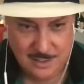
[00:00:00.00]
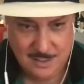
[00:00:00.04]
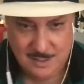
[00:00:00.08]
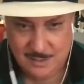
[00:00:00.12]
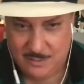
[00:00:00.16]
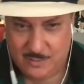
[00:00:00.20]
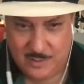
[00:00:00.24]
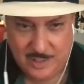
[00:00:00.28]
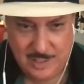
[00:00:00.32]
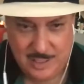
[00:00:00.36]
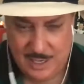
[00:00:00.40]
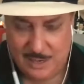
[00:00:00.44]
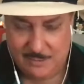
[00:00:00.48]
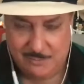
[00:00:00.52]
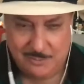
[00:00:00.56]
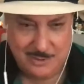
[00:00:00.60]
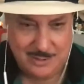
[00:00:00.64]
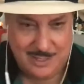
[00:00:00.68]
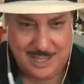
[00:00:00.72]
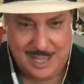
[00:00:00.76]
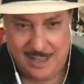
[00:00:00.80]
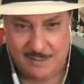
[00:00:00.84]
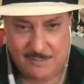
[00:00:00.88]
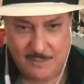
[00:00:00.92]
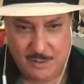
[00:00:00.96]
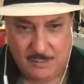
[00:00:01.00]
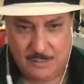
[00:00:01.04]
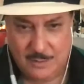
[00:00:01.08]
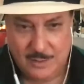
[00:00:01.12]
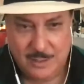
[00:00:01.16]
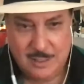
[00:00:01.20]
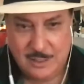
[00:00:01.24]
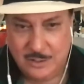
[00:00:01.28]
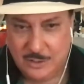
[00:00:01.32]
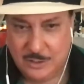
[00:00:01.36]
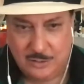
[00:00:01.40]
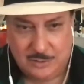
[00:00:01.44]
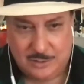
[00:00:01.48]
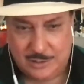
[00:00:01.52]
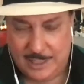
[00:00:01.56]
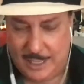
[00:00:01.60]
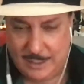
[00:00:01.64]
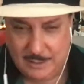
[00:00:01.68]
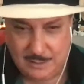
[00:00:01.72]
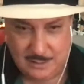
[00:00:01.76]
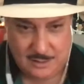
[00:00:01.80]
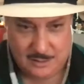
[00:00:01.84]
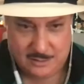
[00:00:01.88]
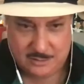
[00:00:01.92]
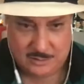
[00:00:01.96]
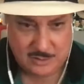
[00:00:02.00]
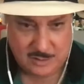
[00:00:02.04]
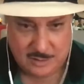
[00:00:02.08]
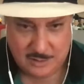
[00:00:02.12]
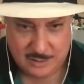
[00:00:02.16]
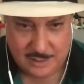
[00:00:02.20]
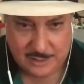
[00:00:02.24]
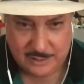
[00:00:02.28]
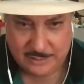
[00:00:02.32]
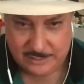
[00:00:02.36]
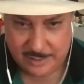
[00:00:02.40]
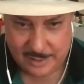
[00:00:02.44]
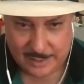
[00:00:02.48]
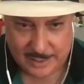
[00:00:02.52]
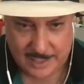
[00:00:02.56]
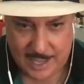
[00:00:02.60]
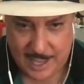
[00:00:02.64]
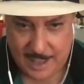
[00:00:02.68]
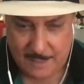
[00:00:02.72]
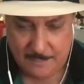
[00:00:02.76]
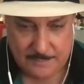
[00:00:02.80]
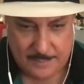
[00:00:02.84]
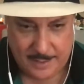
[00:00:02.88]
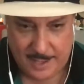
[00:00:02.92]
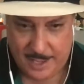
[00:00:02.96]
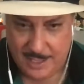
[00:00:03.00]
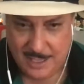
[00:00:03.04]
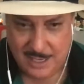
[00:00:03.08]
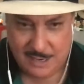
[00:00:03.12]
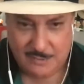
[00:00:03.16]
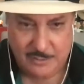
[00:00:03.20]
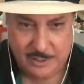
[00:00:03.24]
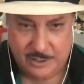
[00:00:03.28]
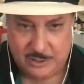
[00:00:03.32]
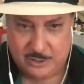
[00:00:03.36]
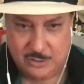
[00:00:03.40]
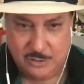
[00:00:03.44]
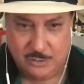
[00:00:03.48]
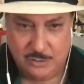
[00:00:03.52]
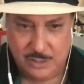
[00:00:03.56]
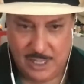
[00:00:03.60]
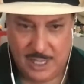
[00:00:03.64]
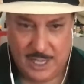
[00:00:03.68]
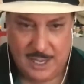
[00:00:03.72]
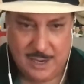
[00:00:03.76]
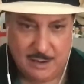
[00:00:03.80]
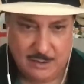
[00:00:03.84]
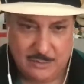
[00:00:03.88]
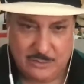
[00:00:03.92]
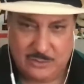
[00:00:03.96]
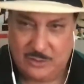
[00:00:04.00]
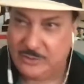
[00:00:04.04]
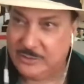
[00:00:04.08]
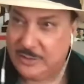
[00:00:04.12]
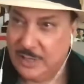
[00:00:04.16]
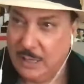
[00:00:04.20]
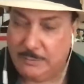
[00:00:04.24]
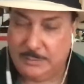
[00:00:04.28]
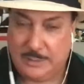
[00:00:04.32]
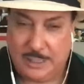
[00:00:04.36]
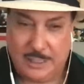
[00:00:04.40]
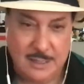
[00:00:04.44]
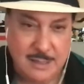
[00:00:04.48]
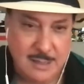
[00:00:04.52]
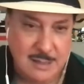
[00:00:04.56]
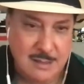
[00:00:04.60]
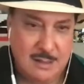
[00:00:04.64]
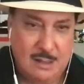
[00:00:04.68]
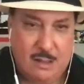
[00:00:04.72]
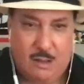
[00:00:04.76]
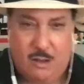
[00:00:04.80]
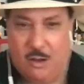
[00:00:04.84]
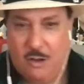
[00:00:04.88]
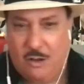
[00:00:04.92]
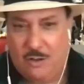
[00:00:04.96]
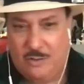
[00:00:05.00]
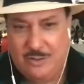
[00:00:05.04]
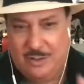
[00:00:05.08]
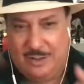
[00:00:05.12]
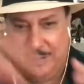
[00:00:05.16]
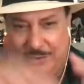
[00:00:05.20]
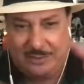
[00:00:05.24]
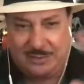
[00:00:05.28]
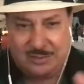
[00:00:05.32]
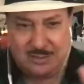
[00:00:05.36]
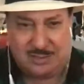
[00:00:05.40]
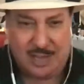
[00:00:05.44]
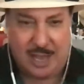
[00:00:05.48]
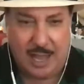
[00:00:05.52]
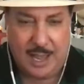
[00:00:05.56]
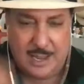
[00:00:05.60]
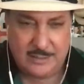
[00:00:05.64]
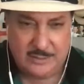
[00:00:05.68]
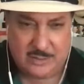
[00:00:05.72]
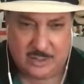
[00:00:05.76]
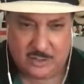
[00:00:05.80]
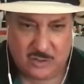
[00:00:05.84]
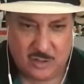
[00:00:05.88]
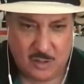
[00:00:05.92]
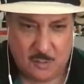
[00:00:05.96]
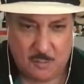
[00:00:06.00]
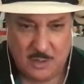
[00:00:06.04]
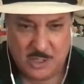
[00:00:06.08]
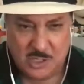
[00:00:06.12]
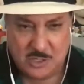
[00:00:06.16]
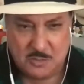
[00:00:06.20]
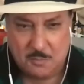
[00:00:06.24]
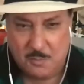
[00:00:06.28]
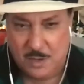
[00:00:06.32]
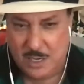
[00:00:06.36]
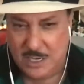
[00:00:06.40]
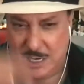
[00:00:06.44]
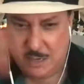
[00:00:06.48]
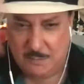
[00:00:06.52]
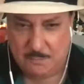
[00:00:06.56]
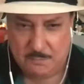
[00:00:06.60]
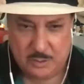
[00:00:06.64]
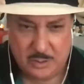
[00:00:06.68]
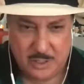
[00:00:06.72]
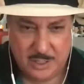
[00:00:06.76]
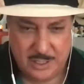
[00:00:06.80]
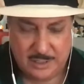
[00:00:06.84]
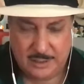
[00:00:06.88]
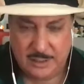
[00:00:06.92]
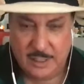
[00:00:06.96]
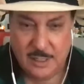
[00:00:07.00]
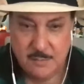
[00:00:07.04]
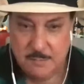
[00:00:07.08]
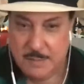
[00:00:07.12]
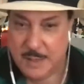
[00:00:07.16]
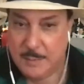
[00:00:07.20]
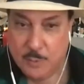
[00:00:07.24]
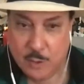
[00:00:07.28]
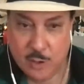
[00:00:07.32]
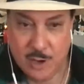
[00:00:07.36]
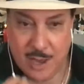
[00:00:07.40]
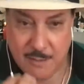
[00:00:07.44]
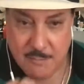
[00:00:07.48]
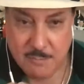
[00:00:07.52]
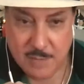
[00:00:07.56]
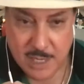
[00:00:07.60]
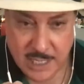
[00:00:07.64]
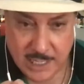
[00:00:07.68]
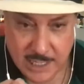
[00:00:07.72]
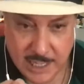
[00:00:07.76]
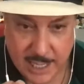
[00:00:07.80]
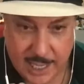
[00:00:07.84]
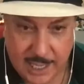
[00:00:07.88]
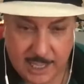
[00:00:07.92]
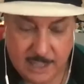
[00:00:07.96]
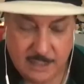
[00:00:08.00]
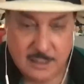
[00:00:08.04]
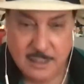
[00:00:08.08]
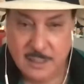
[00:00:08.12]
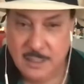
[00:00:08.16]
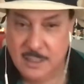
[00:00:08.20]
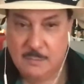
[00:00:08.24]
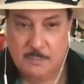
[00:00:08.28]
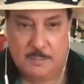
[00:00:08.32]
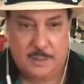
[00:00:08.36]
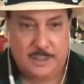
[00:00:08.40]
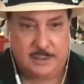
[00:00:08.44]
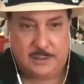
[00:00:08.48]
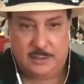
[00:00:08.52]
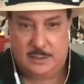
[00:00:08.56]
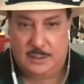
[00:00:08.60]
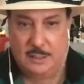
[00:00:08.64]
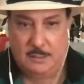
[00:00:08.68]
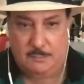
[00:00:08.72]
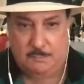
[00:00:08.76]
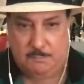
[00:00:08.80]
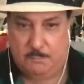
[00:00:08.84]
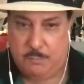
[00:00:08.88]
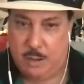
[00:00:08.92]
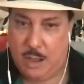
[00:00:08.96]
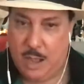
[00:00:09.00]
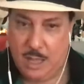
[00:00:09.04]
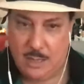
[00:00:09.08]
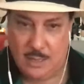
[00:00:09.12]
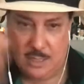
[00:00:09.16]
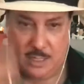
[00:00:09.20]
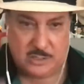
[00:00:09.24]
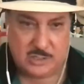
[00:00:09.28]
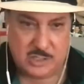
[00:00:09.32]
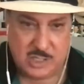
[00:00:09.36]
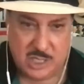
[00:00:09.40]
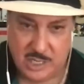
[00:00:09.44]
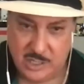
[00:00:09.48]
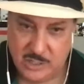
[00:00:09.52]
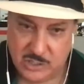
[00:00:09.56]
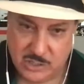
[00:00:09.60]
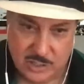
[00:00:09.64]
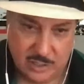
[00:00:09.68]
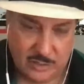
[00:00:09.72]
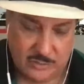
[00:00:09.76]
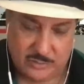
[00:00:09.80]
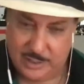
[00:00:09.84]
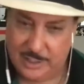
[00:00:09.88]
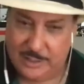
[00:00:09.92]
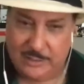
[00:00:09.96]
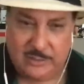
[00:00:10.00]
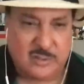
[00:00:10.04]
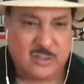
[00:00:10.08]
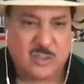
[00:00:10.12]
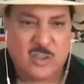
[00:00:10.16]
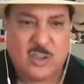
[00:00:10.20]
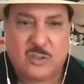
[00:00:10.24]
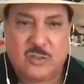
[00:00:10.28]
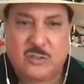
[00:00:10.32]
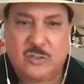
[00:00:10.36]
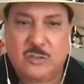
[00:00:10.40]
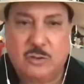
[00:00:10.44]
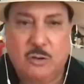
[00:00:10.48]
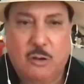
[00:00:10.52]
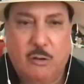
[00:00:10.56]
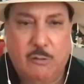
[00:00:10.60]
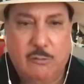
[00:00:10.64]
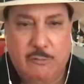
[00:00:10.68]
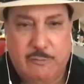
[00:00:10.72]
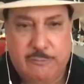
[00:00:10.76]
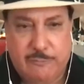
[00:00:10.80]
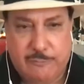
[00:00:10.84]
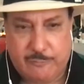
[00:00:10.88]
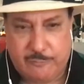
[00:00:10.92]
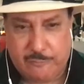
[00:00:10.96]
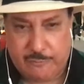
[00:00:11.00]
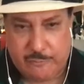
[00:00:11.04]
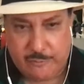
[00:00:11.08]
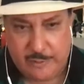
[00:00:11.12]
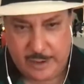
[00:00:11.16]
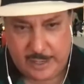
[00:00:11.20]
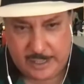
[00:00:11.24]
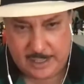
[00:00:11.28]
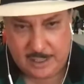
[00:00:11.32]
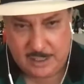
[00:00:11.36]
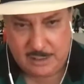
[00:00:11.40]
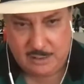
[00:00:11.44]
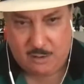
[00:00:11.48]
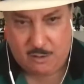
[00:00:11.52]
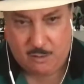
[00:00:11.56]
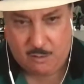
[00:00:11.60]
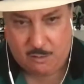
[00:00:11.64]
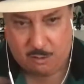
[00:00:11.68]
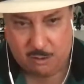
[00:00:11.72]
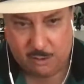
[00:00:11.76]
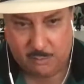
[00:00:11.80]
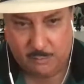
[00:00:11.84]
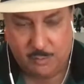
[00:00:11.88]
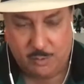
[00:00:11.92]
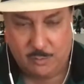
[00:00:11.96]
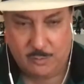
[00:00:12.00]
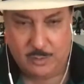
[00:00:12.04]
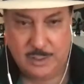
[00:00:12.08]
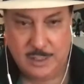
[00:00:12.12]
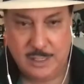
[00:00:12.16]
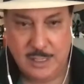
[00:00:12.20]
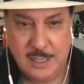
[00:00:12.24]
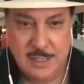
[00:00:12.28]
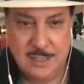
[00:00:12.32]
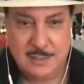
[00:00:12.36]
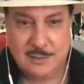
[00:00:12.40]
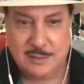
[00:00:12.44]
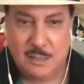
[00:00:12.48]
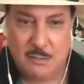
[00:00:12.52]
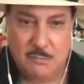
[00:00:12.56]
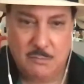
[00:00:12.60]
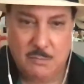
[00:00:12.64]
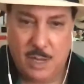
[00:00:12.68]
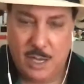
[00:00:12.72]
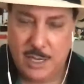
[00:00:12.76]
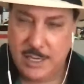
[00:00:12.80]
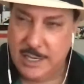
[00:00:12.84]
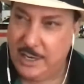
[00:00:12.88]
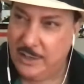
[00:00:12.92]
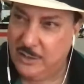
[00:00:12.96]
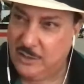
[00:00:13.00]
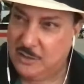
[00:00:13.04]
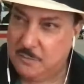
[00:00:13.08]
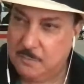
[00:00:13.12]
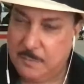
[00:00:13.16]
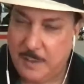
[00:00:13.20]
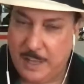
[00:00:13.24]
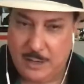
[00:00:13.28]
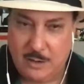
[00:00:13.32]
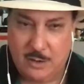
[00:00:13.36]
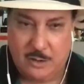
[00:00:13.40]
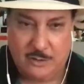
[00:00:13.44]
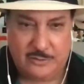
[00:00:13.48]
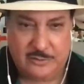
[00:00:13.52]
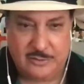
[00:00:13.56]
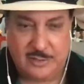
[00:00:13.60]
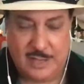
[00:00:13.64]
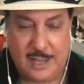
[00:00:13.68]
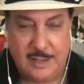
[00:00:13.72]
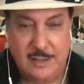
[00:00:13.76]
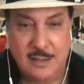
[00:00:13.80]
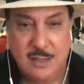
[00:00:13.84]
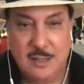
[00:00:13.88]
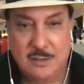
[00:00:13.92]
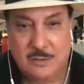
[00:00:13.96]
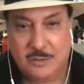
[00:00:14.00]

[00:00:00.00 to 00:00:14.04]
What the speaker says: Whenever they have you think there's a campaign every 2 years or something, all the signs, there's so much money put in. People don't have money to eat, but the politicians, it's so freaking horrible what the money is spent on signs.